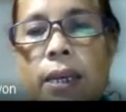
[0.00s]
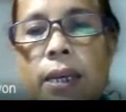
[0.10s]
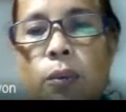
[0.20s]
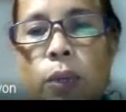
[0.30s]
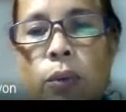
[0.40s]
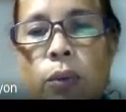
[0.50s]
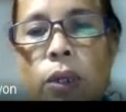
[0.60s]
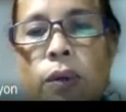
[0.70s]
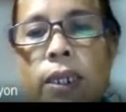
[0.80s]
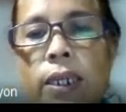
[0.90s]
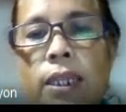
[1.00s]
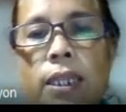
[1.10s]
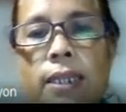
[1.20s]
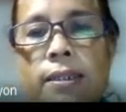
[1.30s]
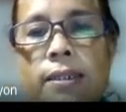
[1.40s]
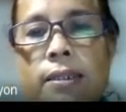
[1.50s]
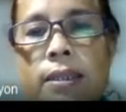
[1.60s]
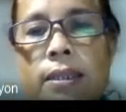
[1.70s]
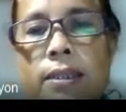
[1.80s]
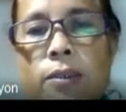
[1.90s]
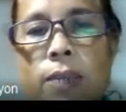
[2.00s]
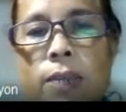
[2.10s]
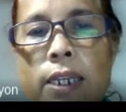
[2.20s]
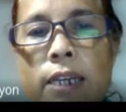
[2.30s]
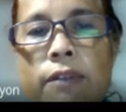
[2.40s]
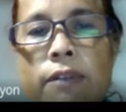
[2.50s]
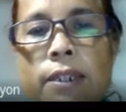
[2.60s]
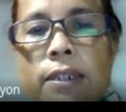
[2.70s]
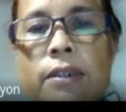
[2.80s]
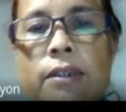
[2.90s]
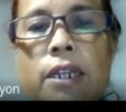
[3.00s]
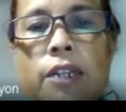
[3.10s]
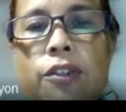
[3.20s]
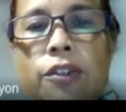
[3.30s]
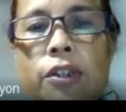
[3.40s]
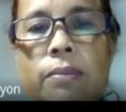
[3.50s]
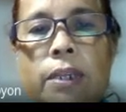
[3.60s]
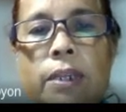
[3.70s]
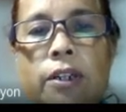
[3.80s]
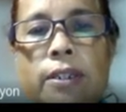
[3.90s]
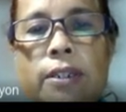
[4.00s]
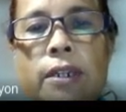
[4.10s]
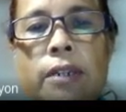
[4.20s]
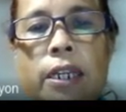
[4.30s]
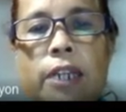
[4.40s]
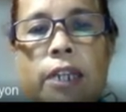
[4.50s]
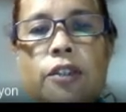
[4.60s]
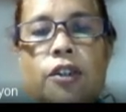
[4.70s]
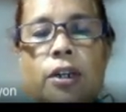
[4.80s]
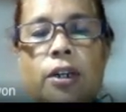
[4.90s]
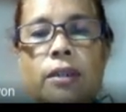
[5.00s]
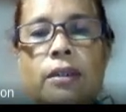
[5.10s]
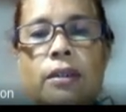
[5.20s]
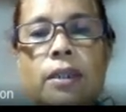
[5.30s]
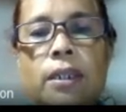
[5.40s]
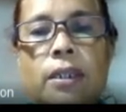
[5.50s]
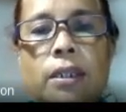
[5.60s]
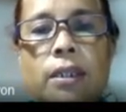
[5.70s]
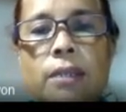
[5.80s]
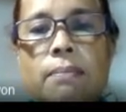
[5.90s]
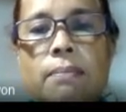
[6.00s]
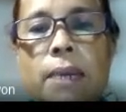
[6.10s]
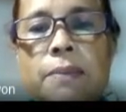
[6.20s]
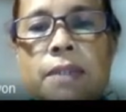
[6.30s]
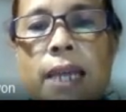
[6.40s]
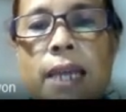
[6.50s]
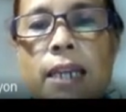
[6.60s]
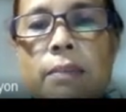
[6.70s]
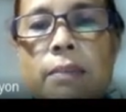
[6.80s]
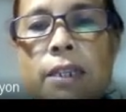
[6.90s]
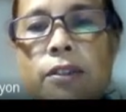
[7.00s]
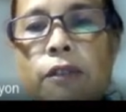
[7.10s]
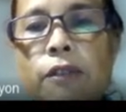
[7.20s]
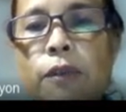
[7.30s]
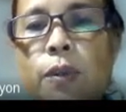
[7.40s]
When we look at this will give us a relation, because a relation maps the elements of two